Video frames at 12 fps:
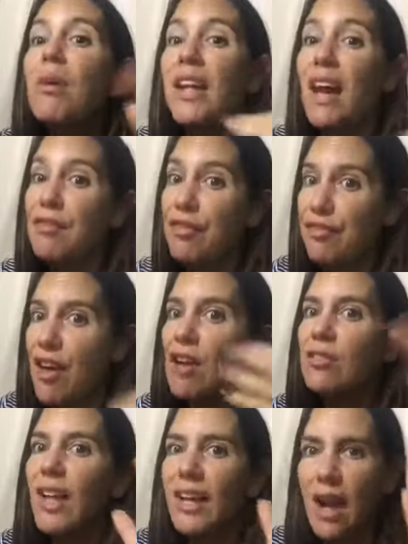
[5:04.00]
but I
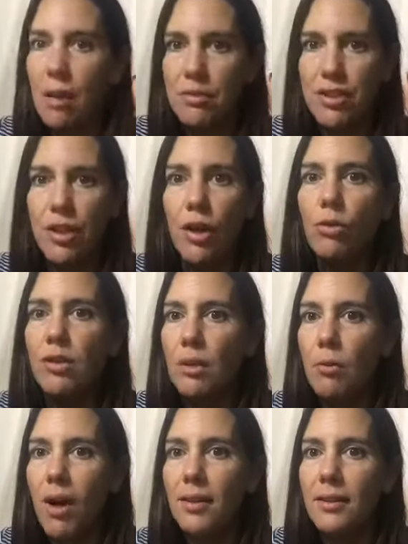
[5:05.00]
felt like I was the only
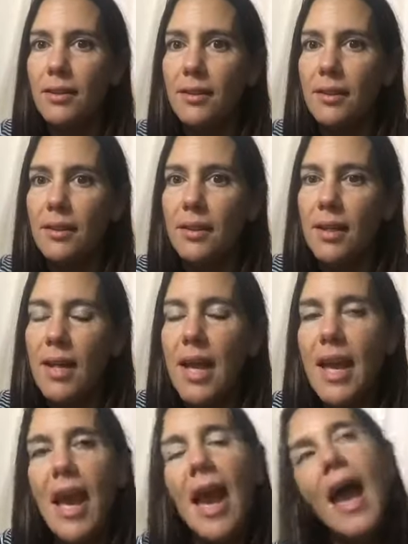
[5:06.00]
one.
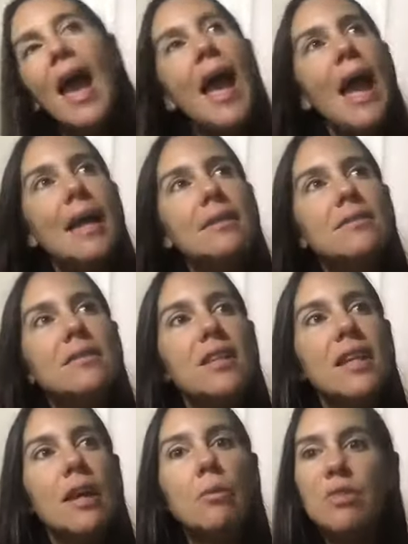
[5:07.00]
And
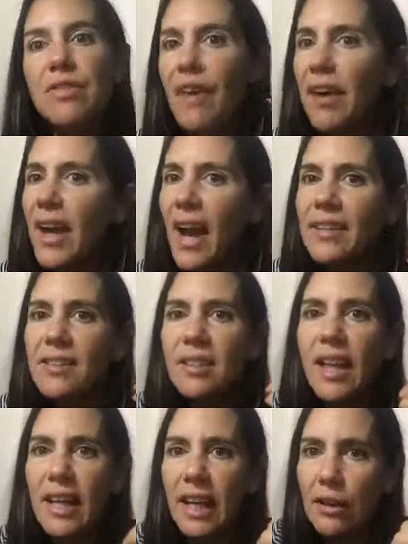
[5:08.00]
it was very
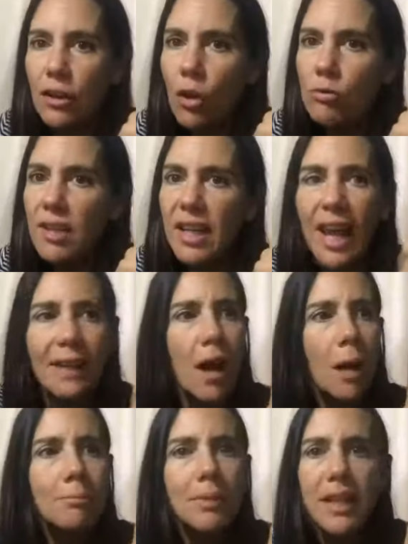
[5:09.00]
isolating and lonely and
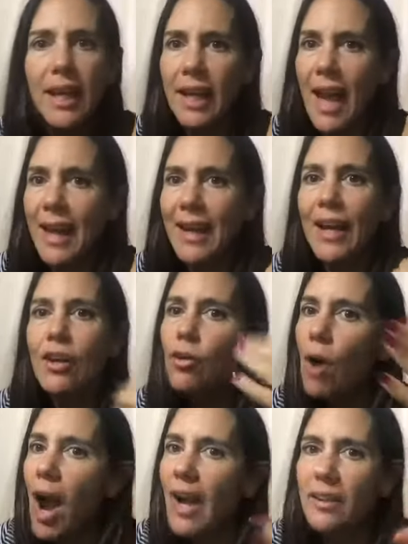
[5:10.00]
humbling, and I
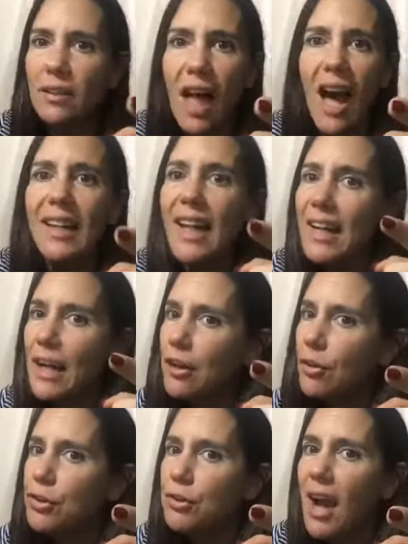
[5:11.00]
cried a lot. And I
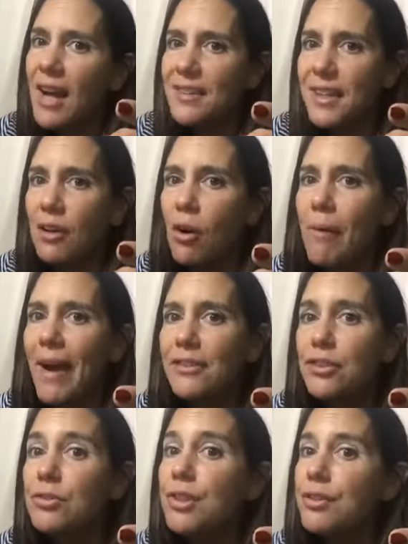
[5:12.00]
know you guys can go back
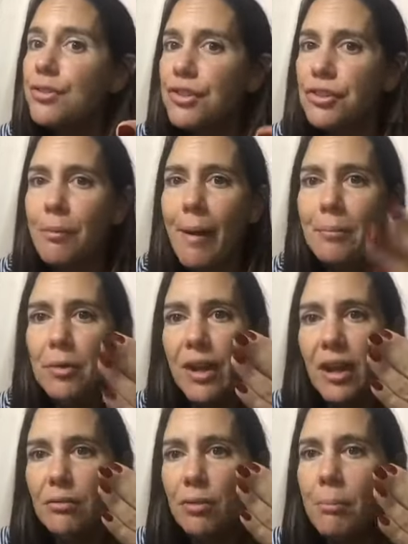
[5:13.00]
two years in your
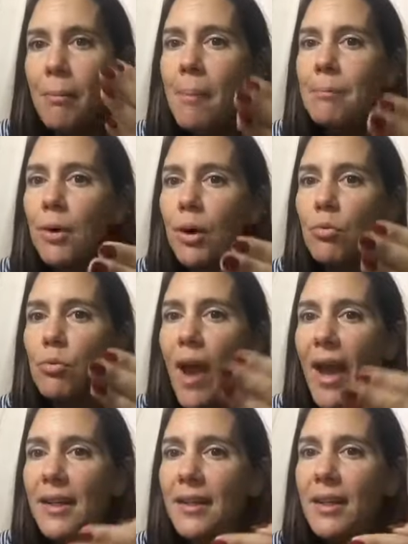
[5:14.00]
memory and remember
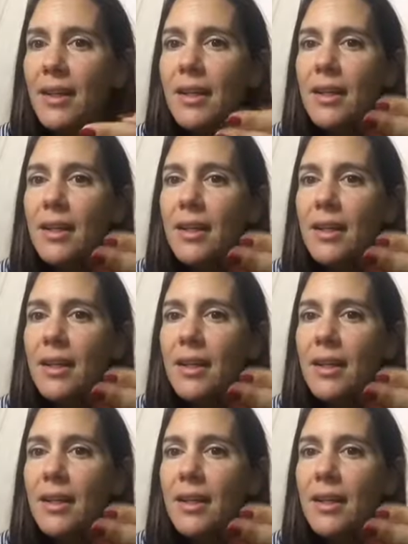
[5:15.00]
when